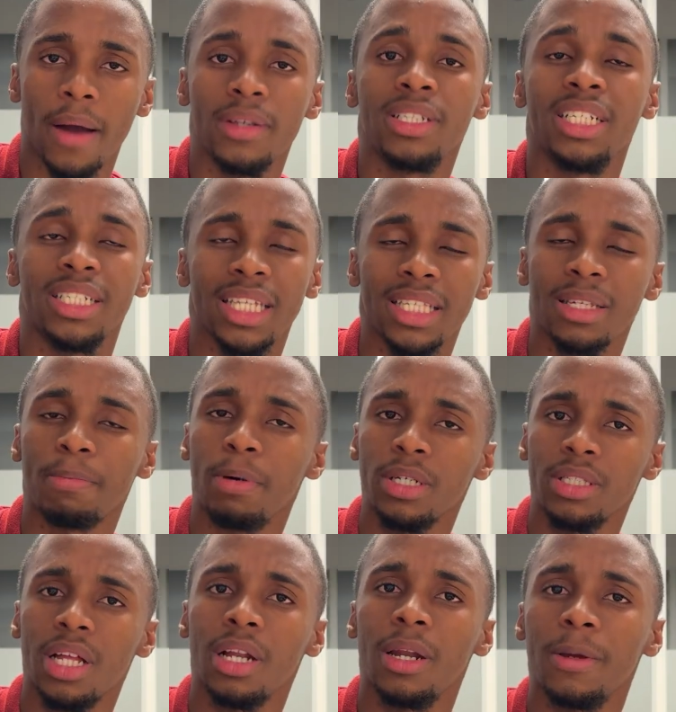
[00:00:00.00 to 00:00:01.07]
She sends a
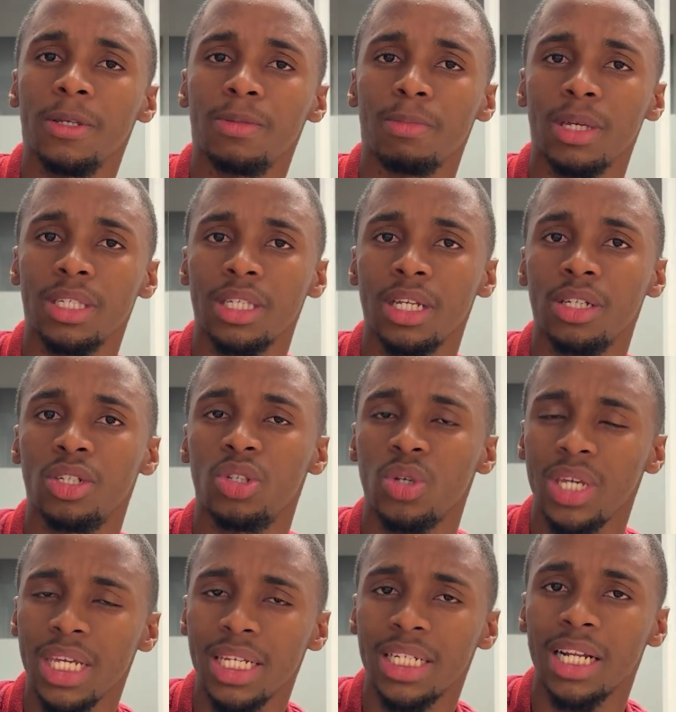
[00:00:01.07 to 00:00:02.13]
personalized message to
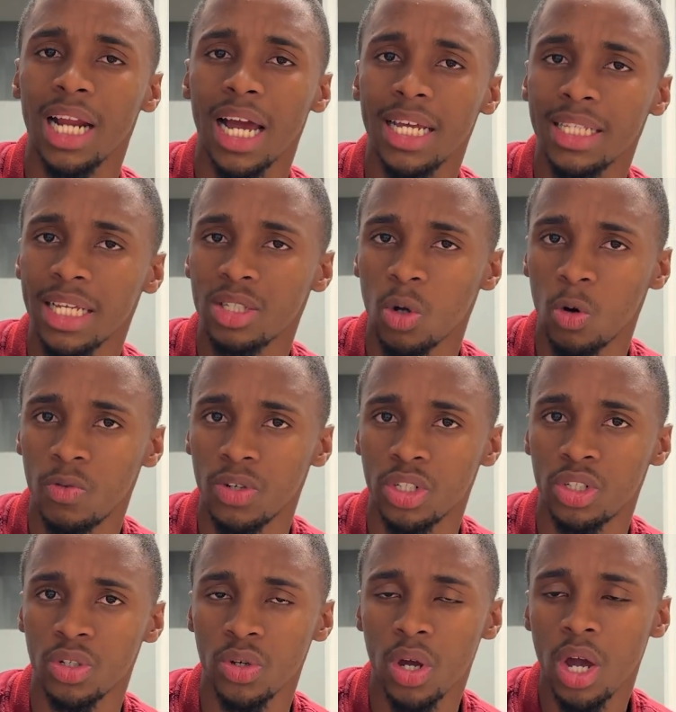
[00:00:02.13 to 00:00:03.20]
each client that's
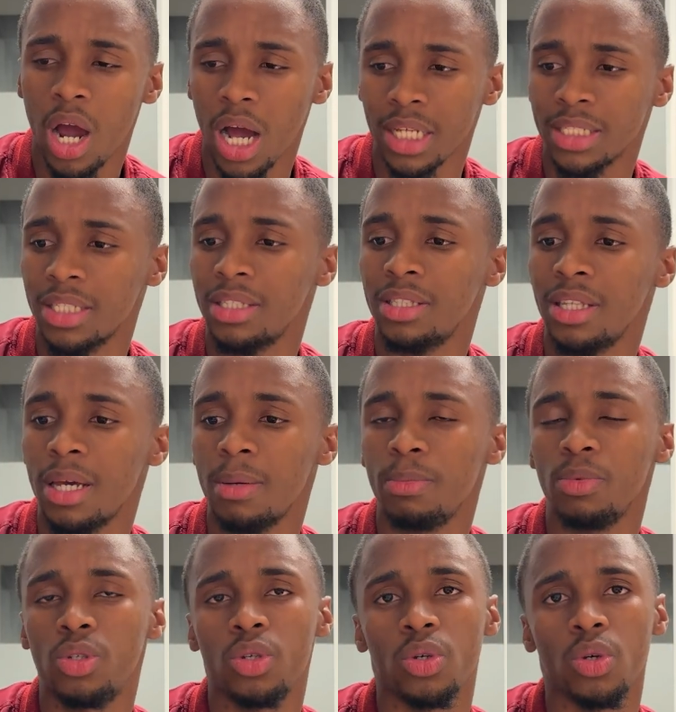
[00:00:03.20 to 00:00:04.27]
overdue, asking them
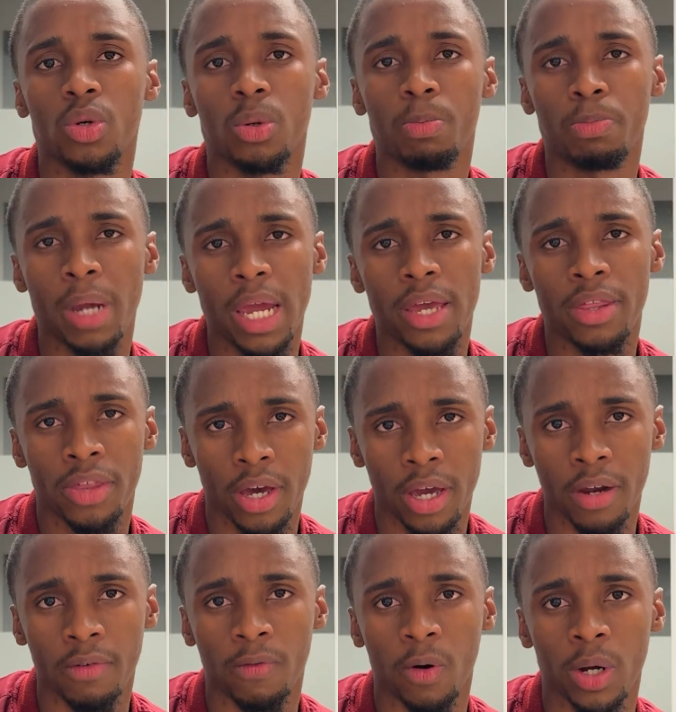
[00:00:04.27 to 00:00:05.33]
to pay the
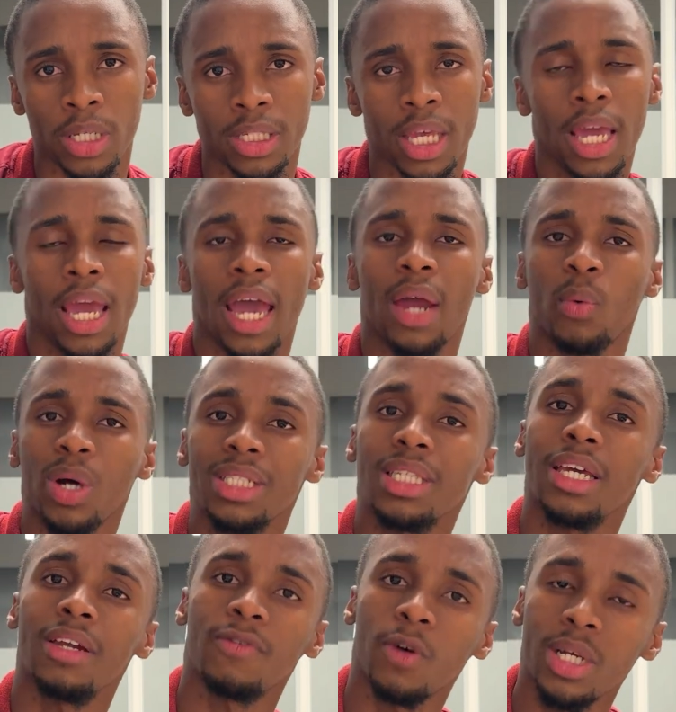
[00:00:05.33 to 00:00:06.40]
invoice. And once the
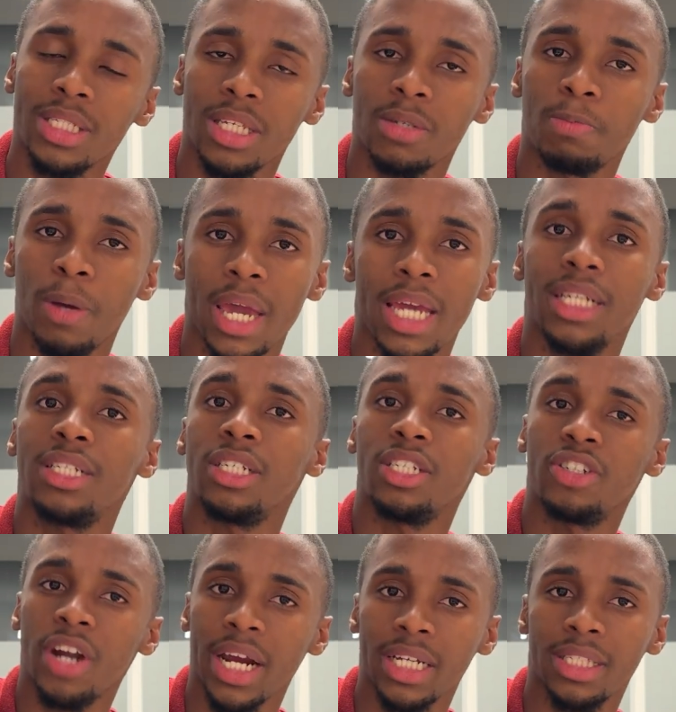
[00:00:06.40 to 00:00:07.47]
invoice is paid, she
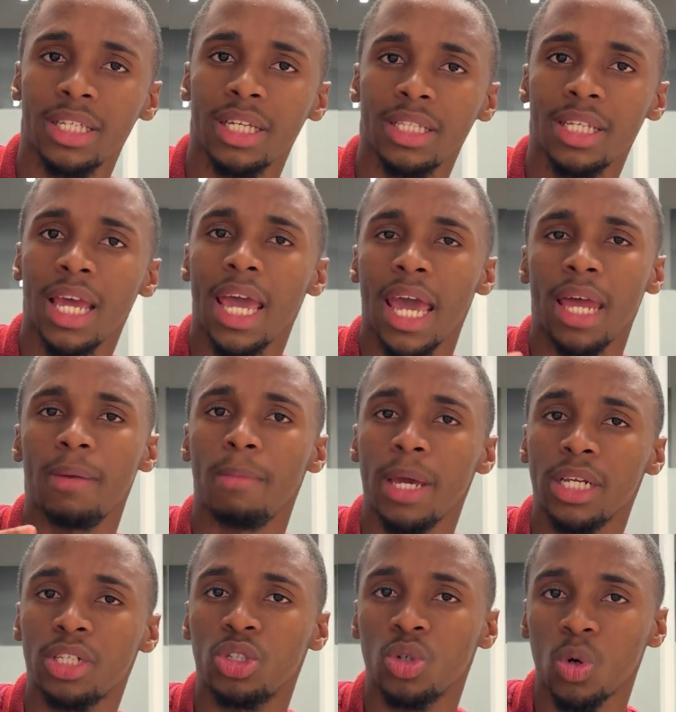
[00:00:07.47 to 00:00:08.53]
tracks it and makes
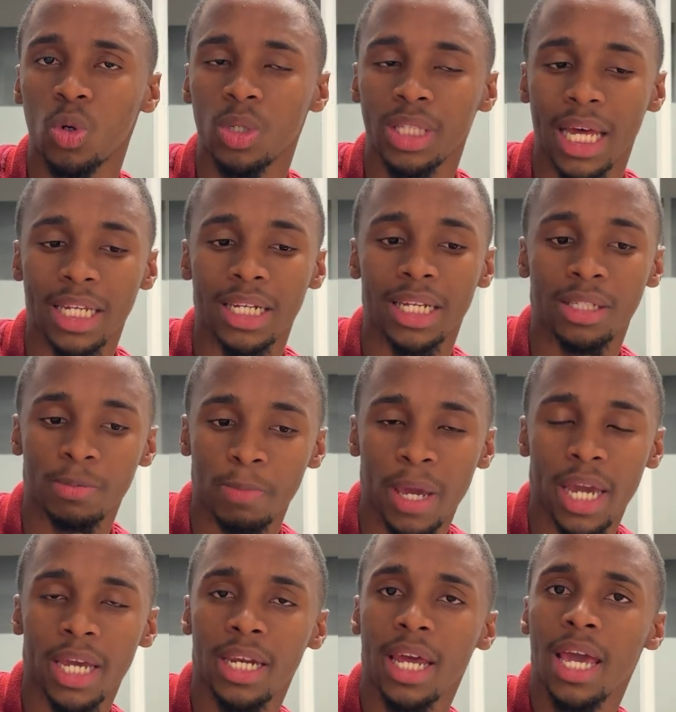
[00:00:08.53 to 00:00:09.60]
sure that it's
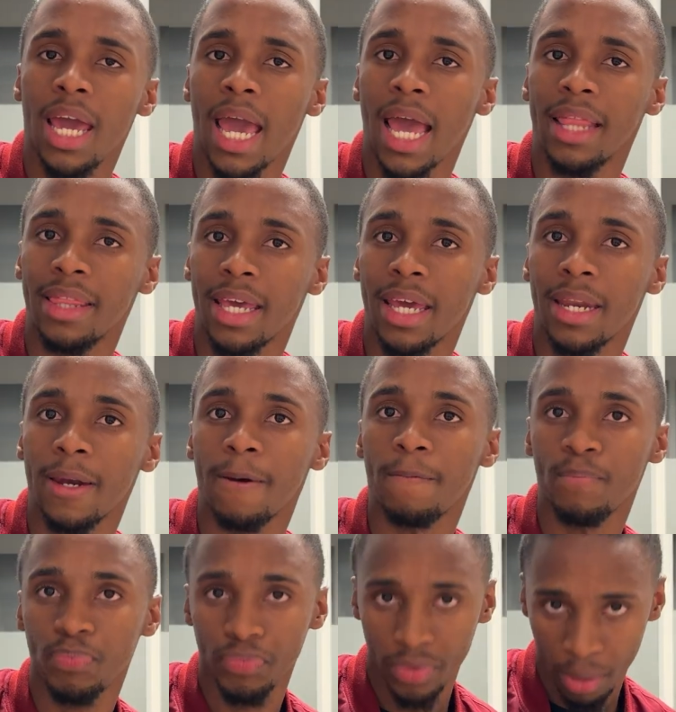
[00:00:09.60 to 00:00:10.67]
paid, and then
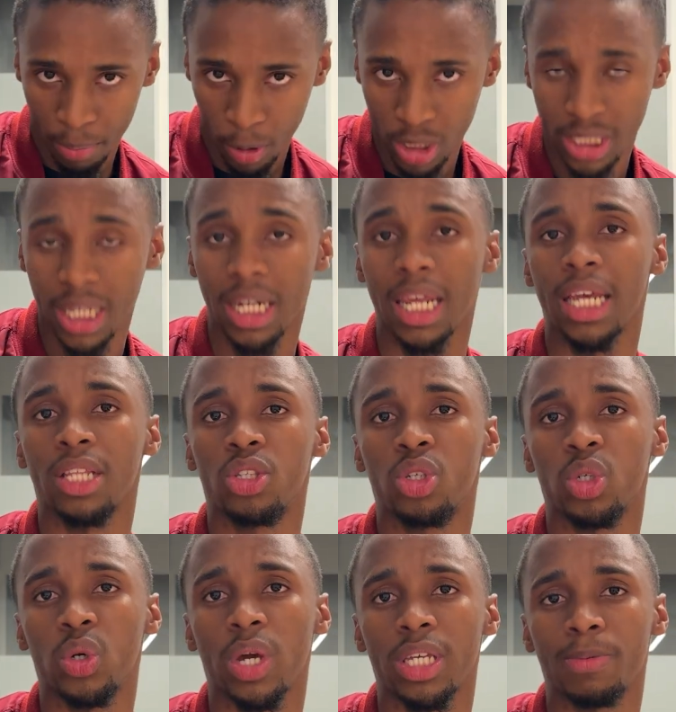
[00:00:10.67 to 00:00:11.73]
puts it into
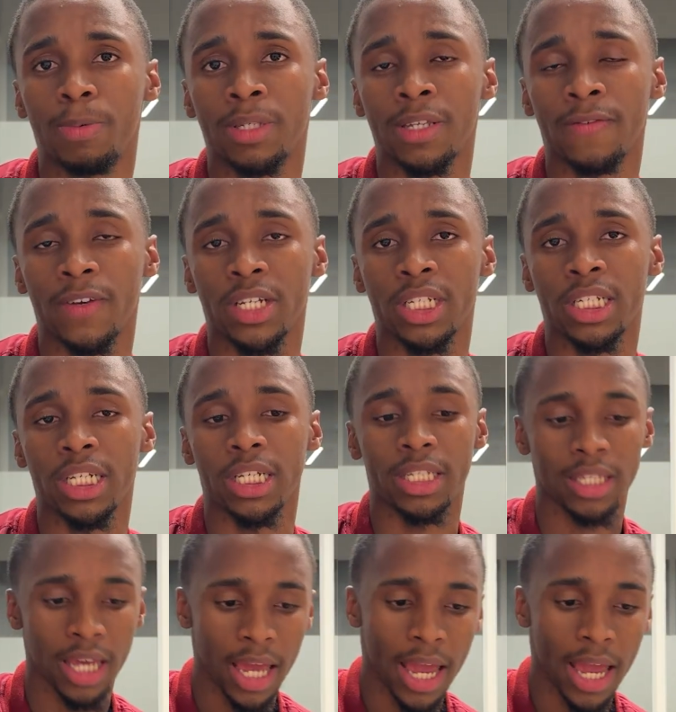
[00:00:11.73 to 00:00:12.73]
a specific sheet.